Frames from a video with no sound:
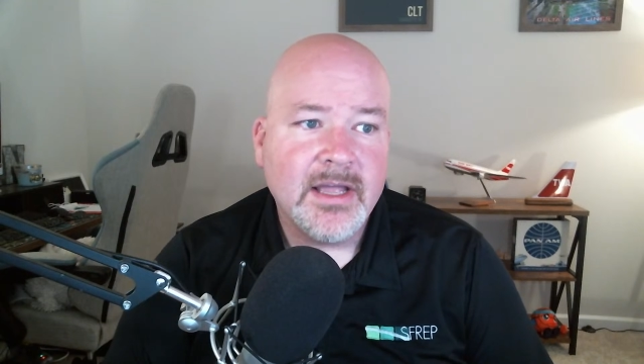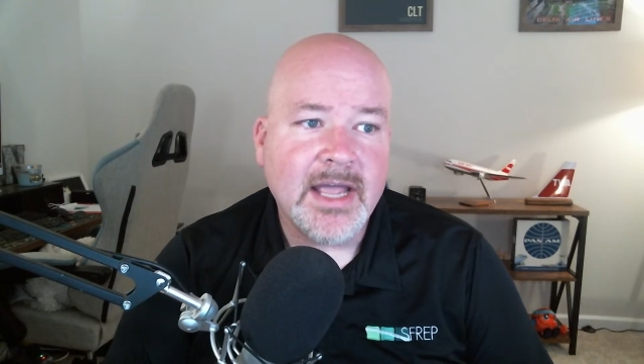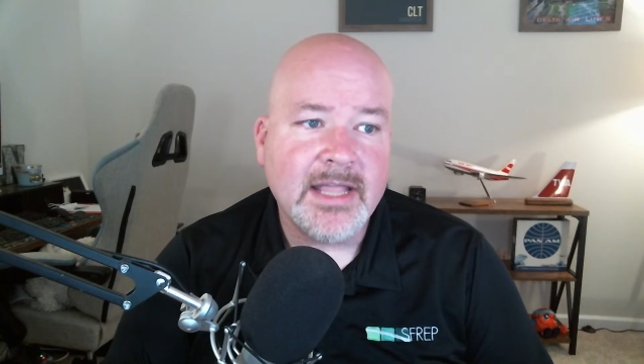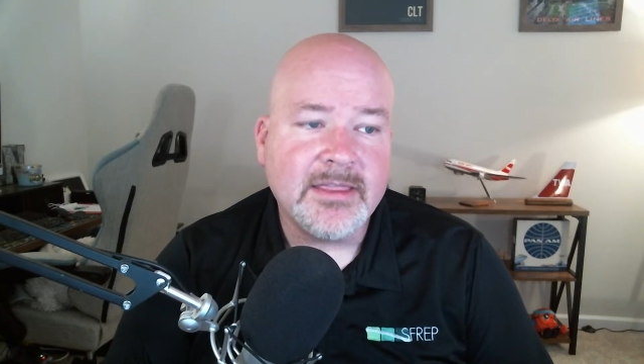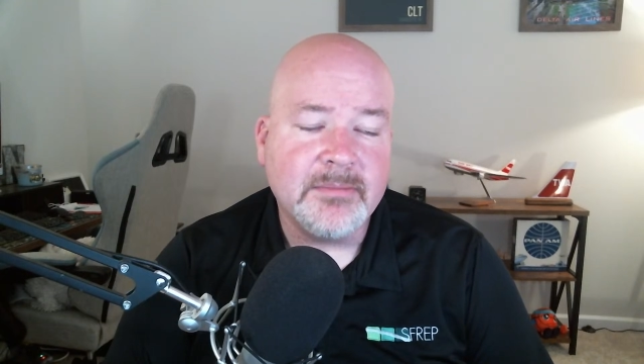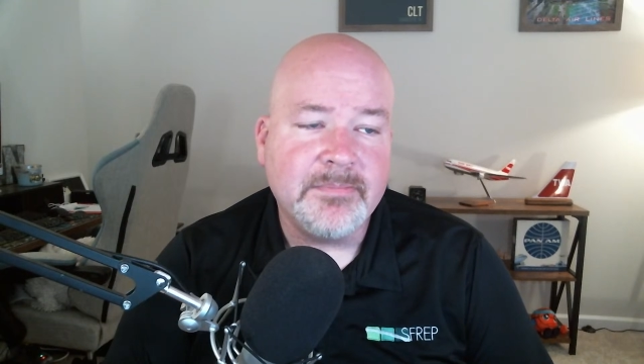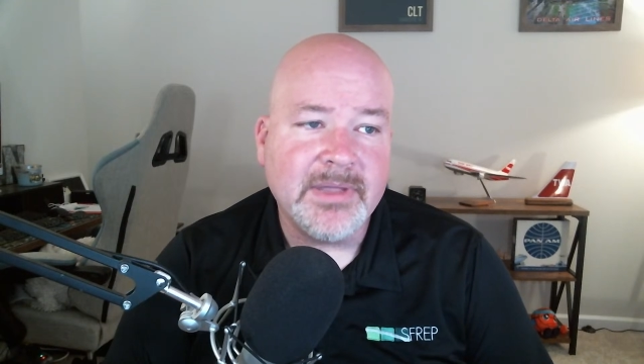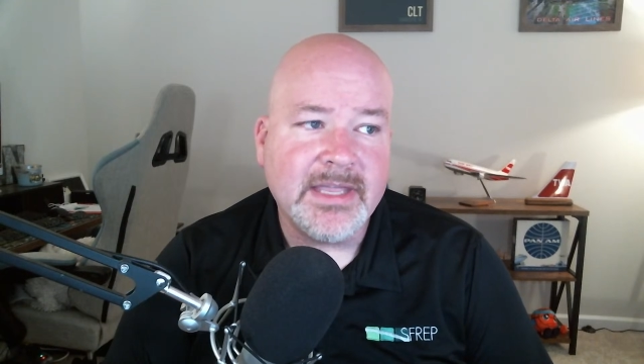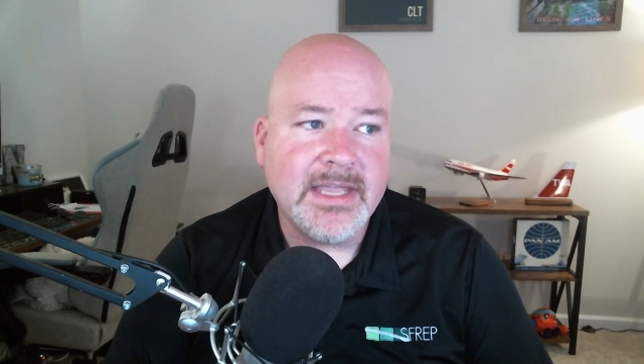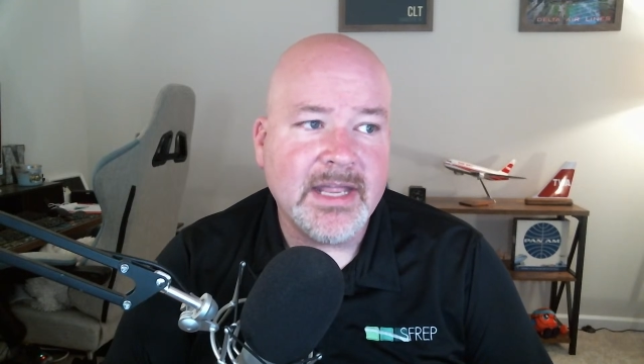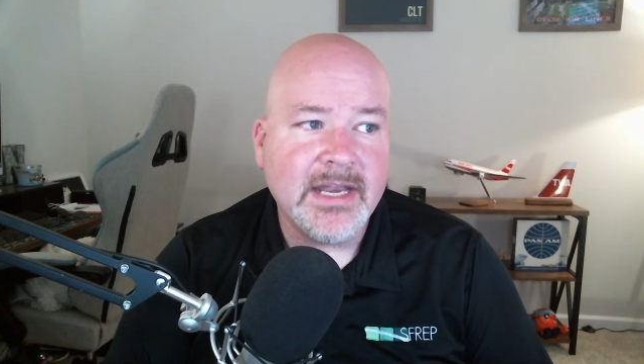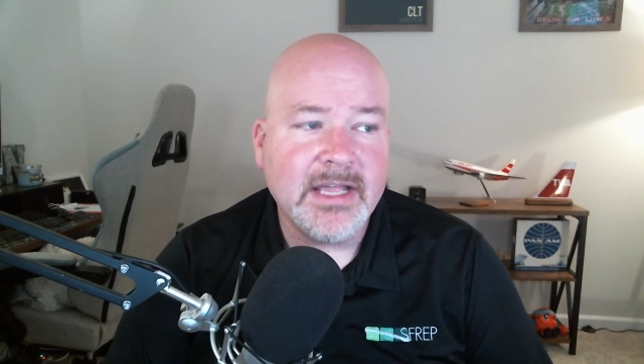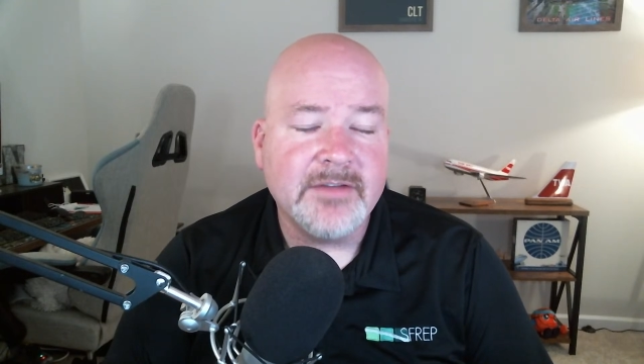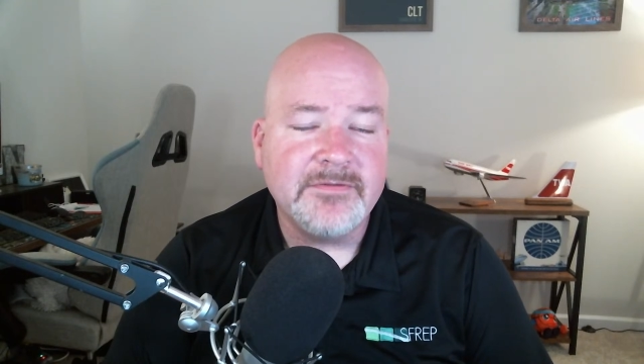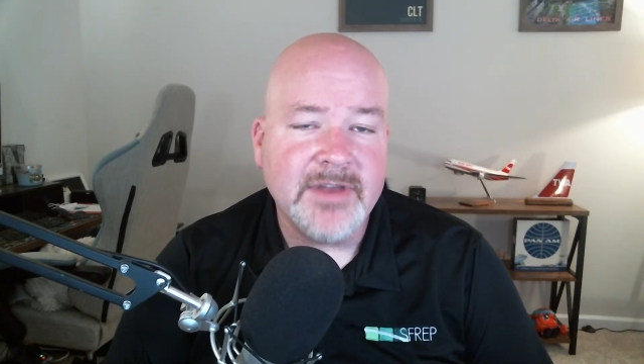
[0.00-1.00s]
at the
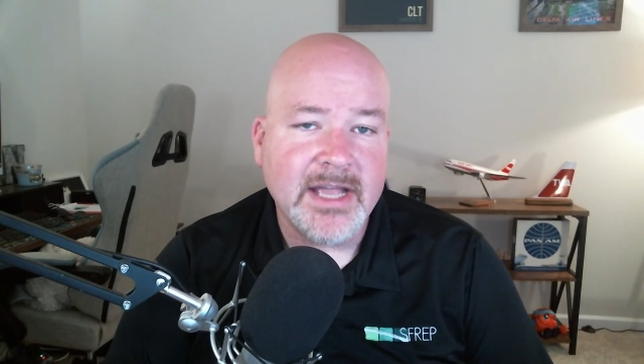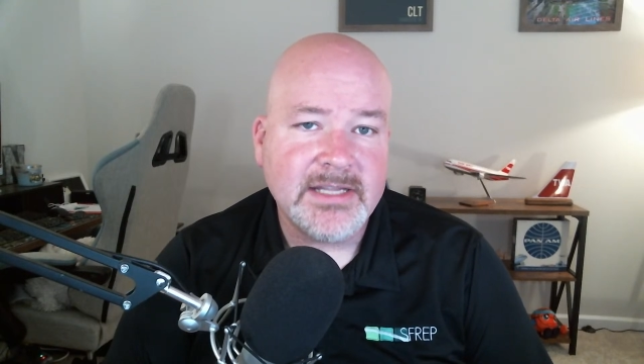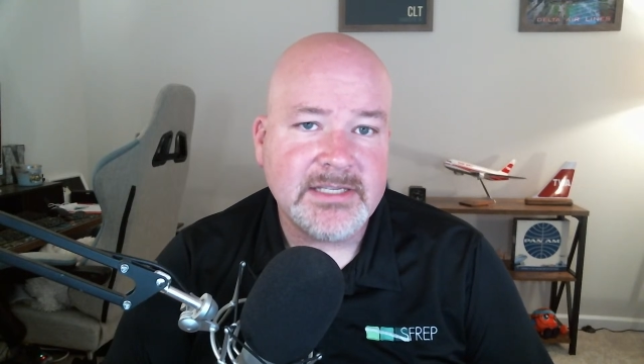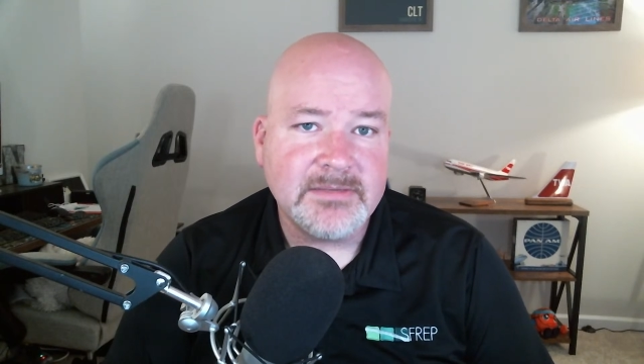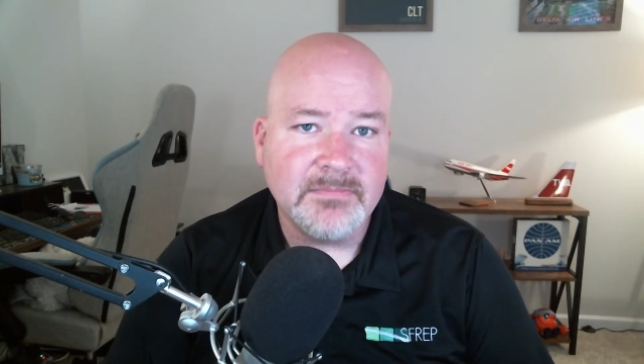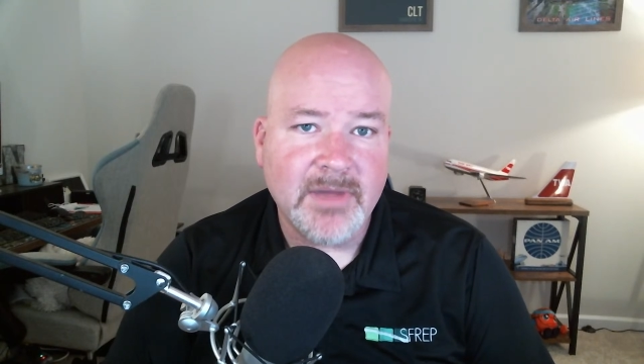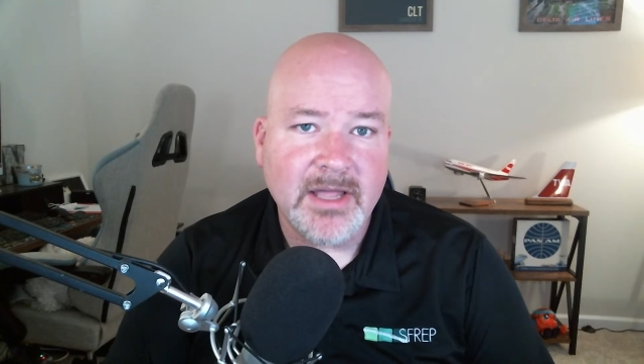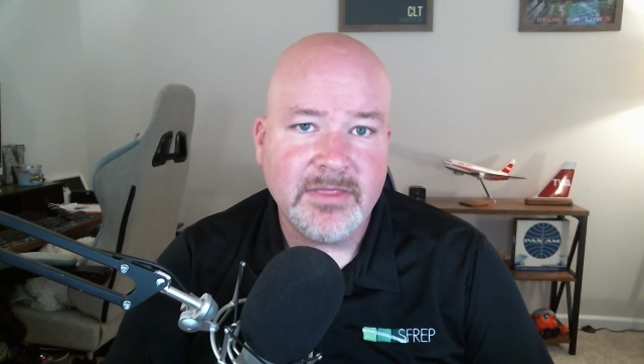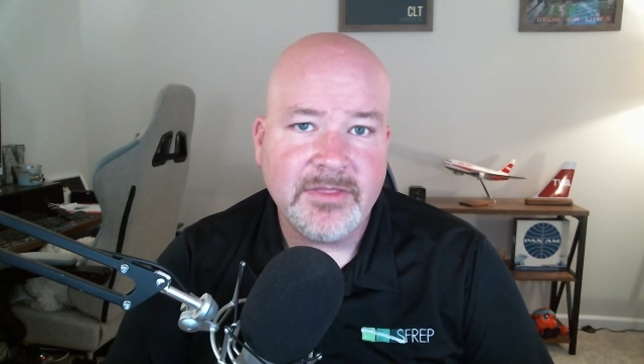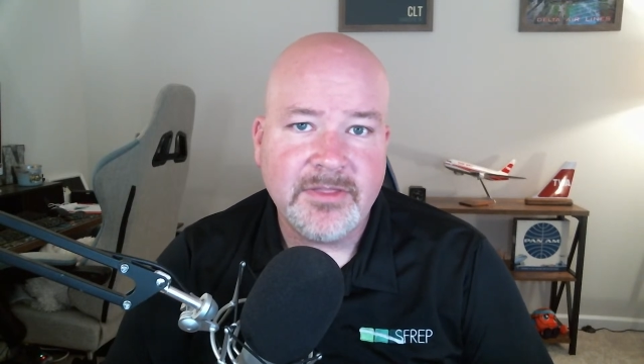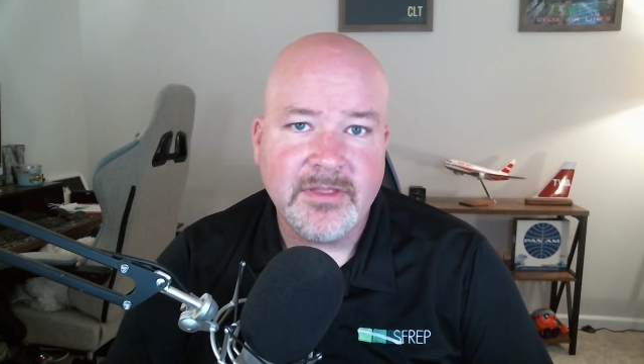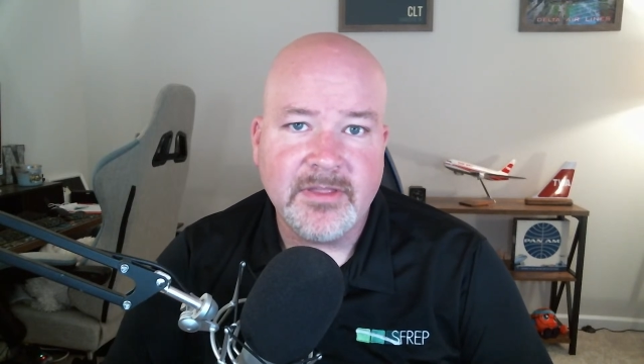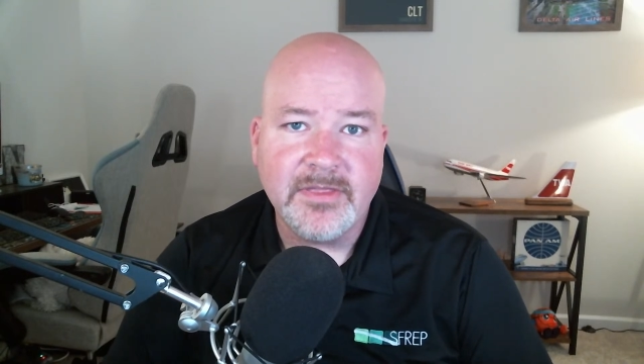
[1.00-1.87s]
beginning of next month,